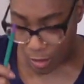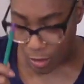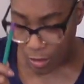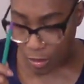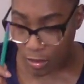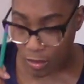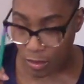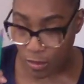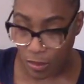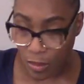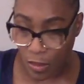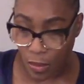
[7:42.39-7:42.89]

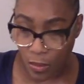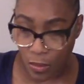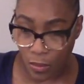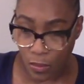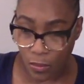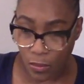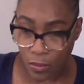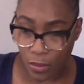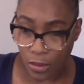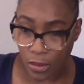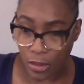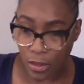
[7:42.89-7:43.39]

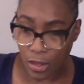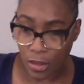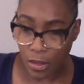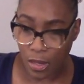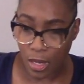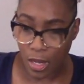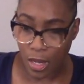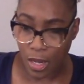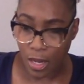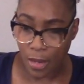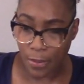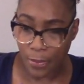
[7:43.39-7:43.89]
So,
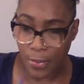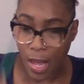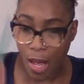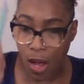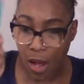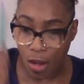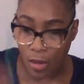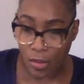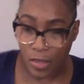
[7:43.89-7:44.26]
um, all